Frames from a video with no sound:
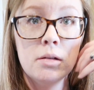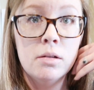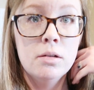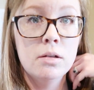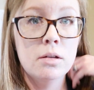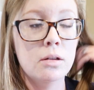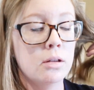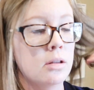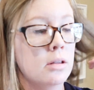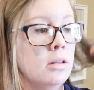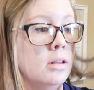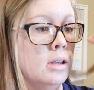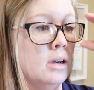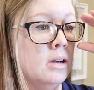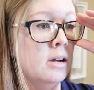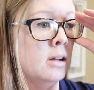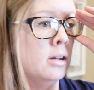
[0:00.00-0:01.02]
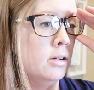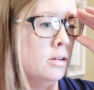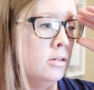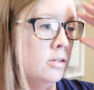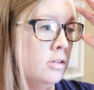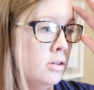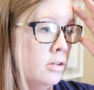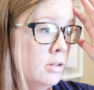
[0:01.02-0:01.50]
Ugh, laid
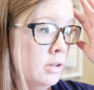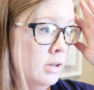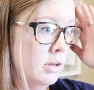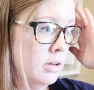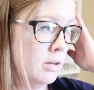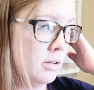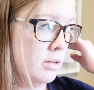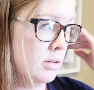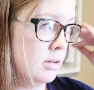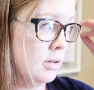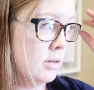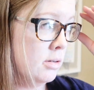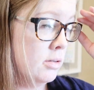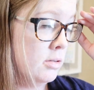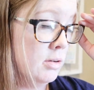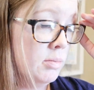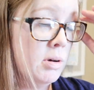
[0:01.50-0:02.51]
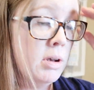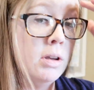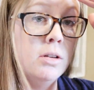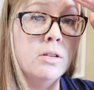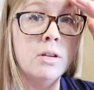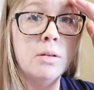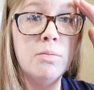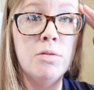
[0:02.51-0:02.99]
down, took like, I don't know, I probably
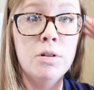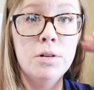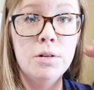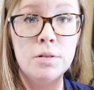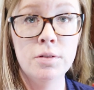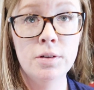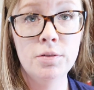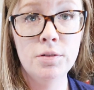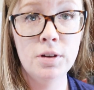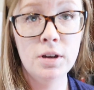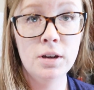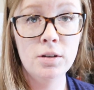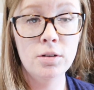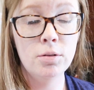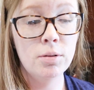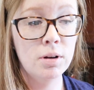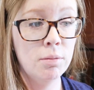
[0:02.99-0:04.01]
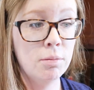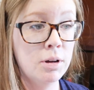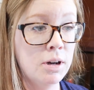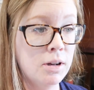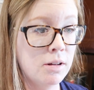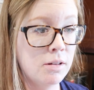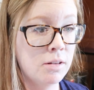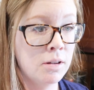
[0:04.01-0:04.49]
slept for fifteen, twenty
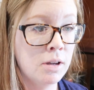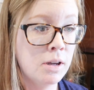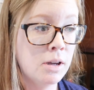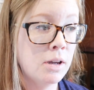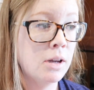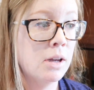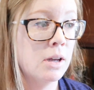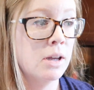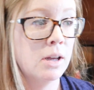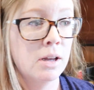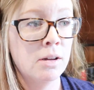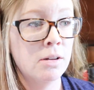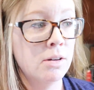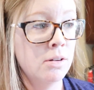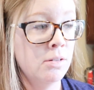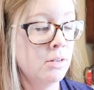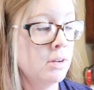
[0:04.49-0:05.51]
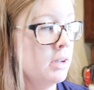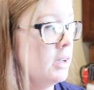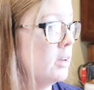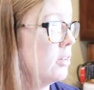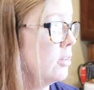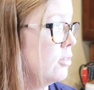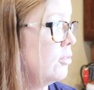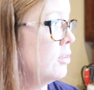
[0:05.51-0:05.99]
minutes. I don't know, I
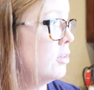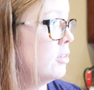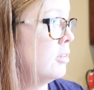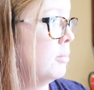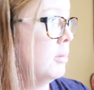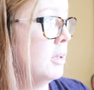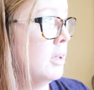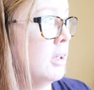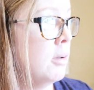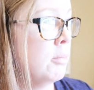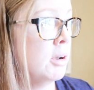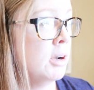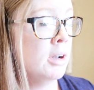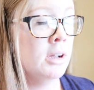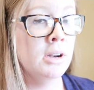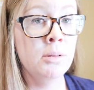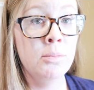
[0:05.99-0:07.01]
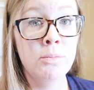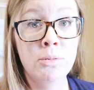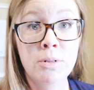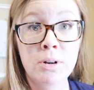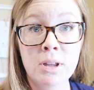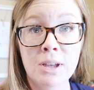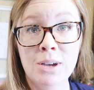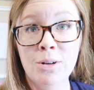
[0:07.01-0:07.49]
just feel something coming on. I'm
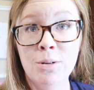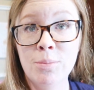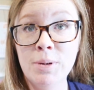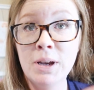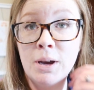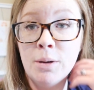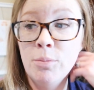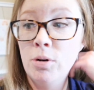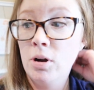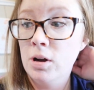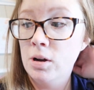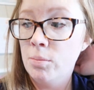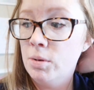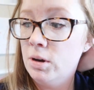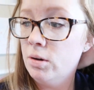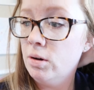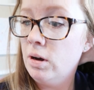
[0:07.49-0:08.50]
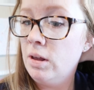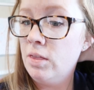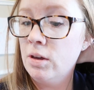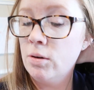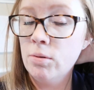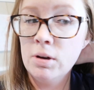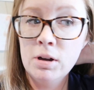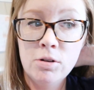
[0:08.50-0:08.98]
really hoping I'm wrong, but I
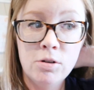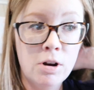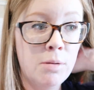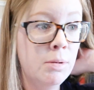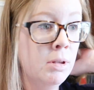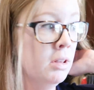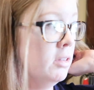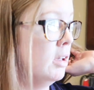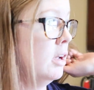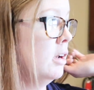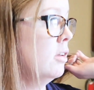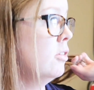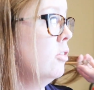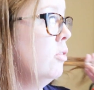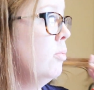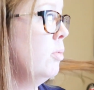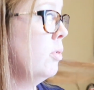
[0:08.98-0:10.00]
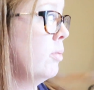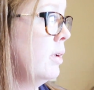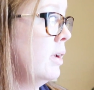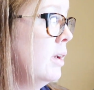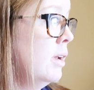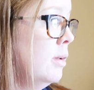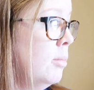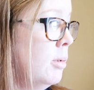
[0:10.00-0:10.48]
think we're gonna try to be outside. It's super
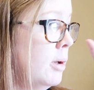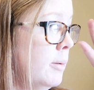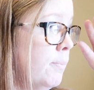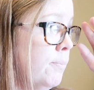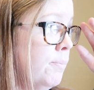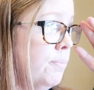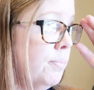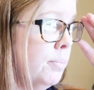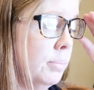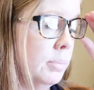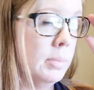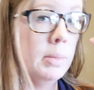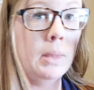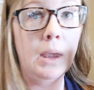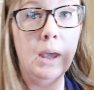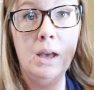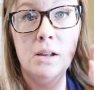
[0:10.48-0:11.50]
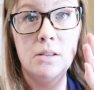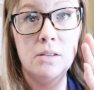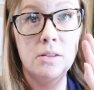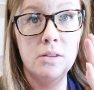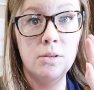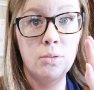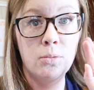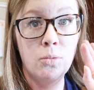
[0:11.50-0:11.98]
windy, but
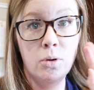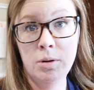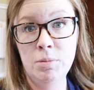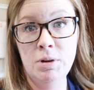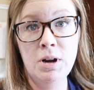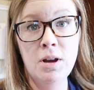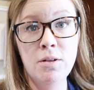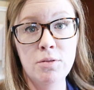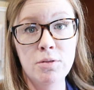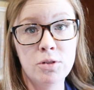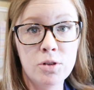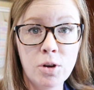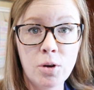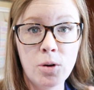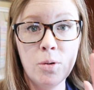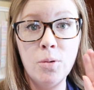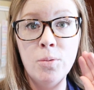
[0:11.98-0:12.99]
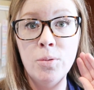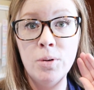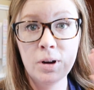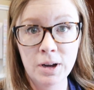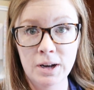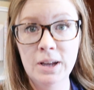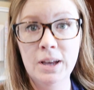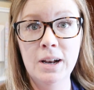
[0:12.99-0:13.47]
it's warm enough, so we're
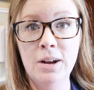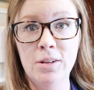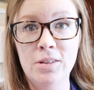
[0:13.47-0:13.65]
gonna get